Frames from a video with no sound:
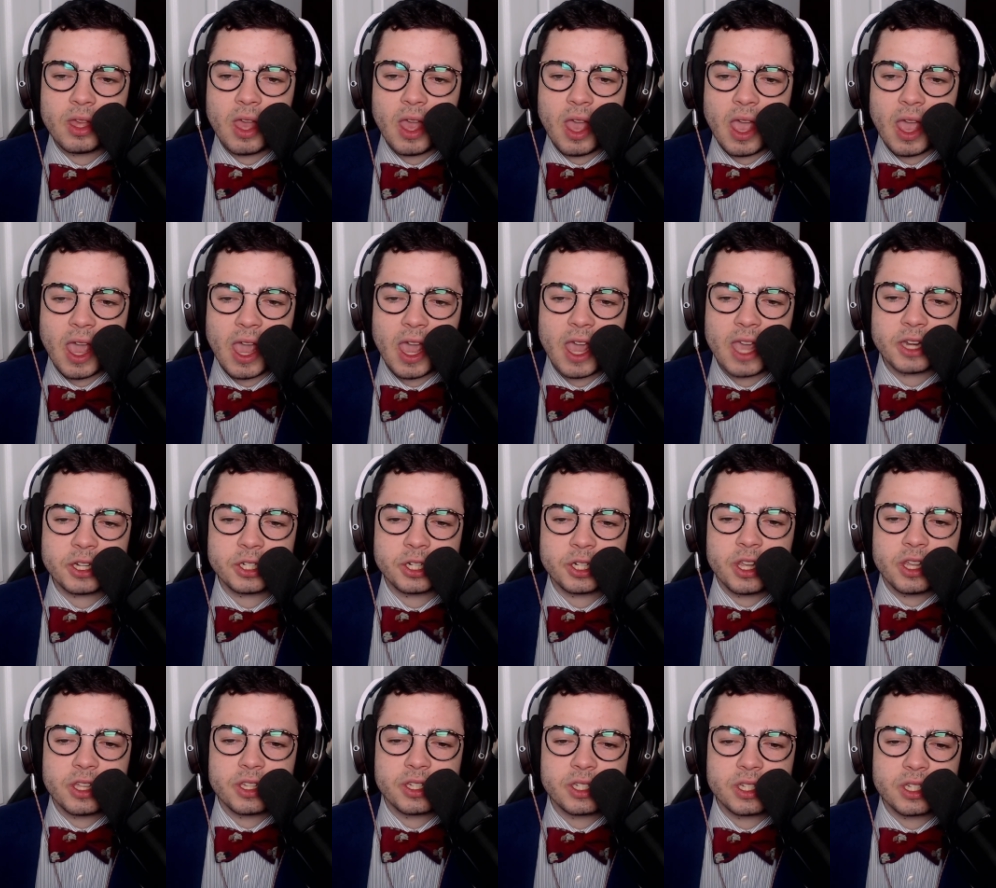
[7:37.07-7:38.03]
Edge
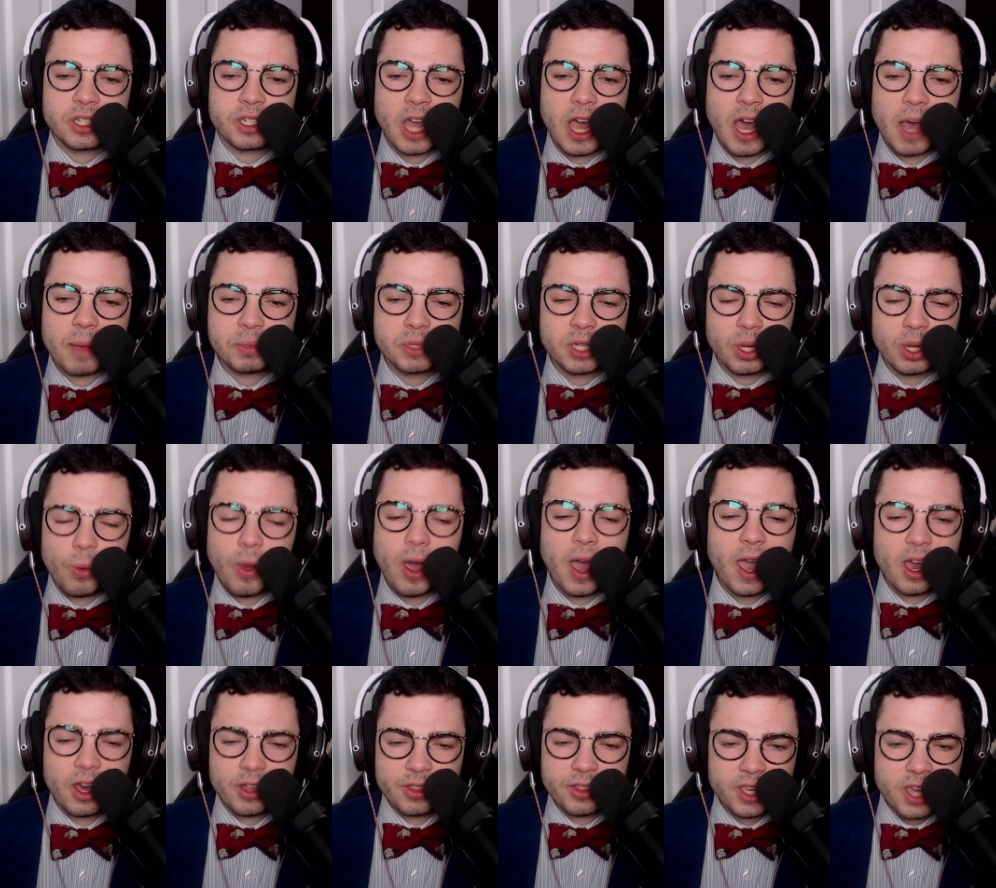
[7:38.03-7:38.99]
stomps away
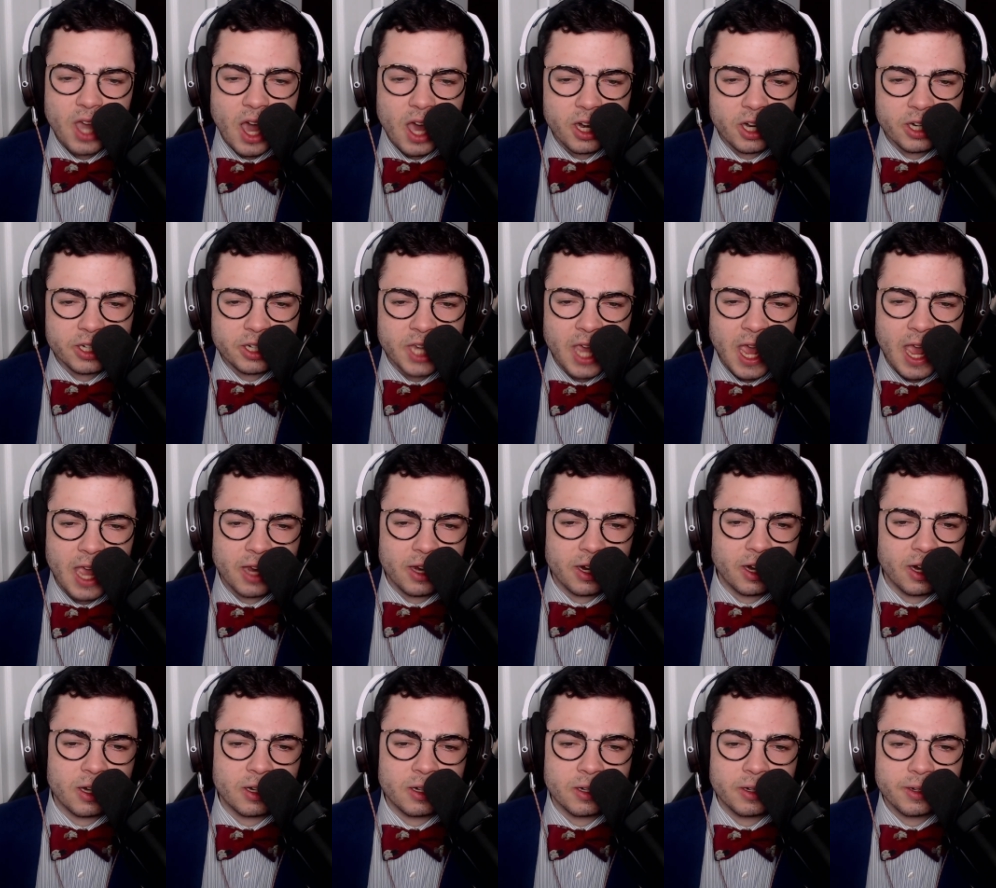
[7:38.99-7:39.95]
on the
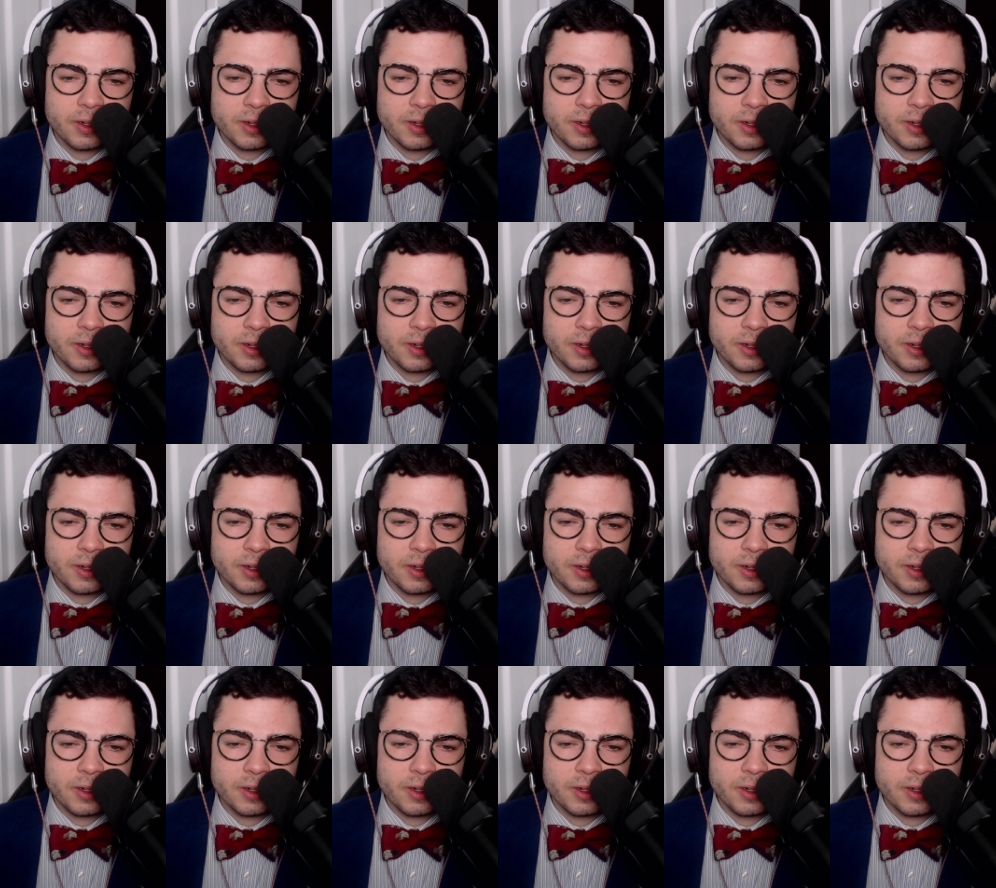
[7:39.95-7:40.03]
Undertaker,